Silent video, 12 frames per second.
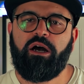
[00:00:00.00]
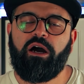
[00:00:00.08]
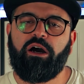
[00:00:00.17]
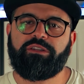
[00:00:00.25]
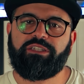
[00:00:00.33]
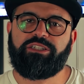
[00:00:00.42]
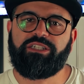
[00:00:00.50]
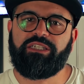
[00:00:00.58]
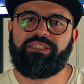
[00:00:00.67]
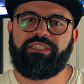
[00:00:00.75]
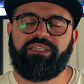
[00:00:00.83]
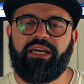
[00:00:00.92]
On the
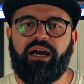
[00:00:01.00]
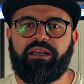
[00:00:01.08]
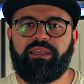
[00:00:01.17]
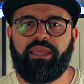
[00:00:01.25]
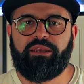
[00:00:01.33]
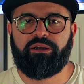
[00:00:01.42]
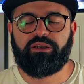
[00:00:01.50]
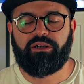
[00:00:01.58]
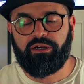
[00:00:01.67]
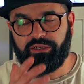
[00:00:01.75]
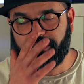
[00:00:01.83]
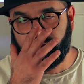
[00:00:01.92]
GT, I cannot
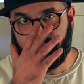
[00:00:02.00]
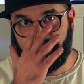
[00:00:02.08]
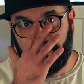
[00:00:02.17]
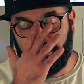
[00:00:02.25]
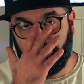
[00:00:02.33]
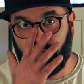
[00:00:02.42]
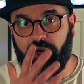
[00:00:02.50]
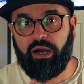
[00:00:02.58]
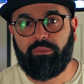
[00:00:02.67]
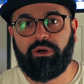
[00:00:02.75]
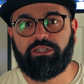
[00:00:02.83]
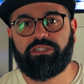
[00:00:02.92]
honestly tell you how
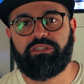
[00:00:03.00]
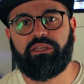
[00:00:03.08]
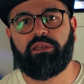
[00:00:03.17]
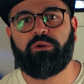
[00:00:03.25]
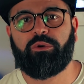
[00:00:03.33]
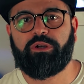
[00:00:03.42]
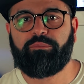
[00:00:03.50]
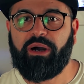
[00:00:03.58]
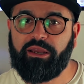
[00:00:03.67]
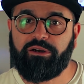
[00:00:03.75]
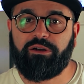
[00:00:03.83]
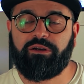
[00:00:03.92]
much they lowered
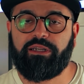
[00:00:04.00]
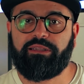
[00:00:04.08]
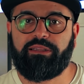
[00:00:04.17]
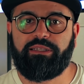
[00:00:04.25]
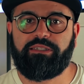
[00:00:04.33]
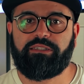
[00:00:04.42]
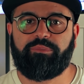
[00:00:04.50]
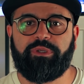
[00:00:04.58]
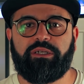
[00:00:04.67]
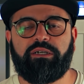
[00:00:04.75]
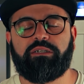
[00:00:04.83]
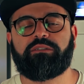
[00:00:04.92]
my car, at least
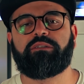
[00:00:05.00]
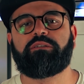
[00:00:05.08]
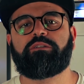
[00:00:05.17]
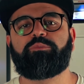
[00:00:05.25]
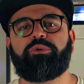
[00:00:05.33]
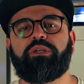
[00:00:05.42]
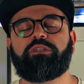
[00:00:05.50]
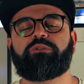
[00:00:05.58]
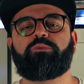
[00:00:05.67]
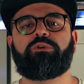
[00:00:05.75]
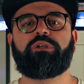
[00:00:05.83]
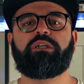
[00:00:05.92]
because the springs
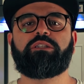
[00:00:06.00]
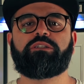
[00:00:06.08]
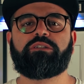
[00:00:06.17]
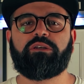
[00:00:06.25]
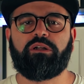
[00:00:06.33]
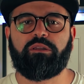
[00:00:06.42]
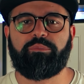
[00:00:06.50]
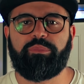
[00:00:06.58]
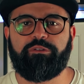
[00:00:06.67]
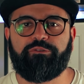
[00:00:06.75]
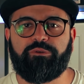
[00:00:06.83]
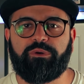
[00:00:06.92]
were installed
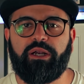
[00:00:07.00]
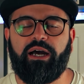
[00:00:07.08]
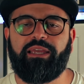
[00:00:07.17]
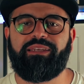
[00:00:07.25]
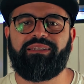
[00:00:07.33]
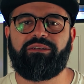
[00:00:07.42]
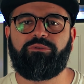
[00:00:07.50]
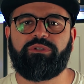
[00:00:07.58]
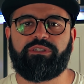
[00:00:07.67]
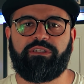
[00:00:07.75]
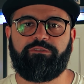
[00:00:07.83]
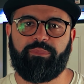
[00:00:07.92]
before I did
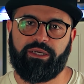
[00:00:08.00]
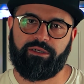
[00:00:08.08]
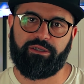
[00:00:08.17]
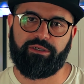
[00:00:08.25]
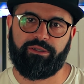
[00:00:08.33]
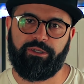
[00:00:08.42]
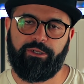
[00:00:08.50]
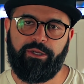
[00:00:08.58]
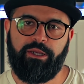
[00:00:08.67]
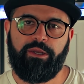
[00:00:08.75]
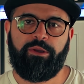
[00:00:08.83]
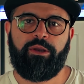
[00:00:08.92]
receive my car.
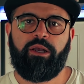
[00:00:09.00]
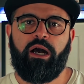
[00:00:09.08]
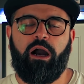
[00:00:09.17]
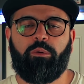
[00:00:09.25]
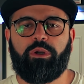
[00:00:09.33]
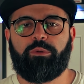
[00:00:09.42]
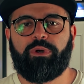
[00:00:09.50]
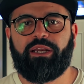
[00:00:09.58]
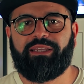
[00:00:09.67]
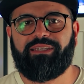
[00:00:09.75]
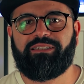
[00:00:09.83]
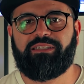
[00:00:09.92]
However, what
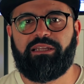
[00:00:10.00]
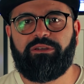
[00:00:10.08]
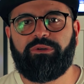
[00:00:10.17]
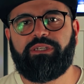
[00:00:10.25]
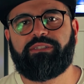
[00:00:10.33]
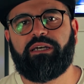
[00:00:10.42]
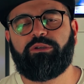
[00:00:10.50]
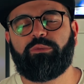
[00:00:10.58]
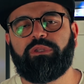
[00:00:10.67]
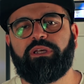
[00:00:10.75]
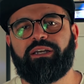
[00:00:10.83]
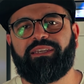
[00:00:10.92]
I can tell you is that you
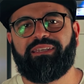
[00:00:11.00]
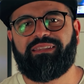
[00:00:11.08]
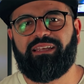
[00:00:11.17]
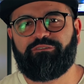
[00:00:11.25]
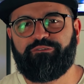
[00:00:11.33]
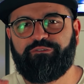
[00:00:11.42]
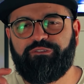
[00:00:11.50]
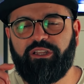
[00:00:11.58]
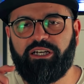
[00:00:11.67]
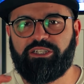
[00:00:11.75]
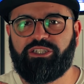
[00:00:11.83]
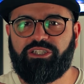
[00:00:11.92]
will not get that
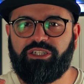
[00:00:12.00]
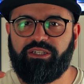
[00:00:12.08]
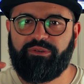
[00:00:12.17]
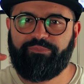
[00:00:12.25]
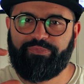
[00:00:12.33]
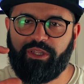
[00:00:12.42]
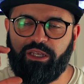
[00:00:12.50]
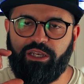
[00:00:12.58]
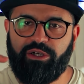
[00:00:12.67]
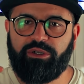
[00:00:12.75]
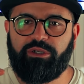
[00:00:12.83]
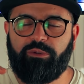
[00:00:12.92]
flush
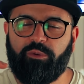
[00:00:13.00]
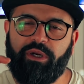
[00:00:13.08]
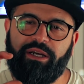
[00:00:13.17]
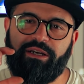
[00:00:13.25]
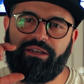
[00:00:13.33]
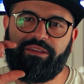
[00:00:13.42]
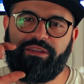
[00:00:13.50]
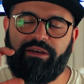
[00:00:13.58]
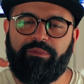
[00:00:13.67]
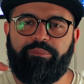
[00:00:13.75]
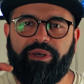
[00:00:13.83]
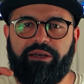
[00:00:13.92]
look where
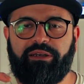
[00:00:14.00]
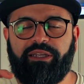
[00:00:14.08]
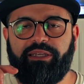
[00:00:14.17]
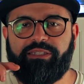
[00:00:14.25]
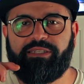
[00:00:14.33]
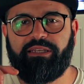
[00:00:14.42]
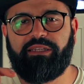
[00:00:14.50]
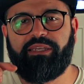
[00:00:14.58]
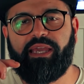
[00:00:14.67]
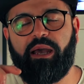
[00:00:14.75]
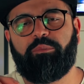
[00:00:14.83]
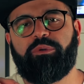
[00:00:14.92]
there barely is any
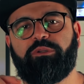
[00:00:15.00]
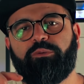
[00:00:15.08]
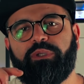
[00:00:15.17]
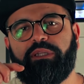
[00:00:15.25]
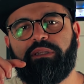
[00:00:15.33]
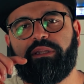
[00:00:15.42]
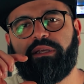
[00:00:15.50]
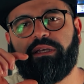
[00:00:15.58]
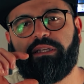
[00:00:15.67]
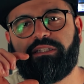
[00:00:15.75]
gap between the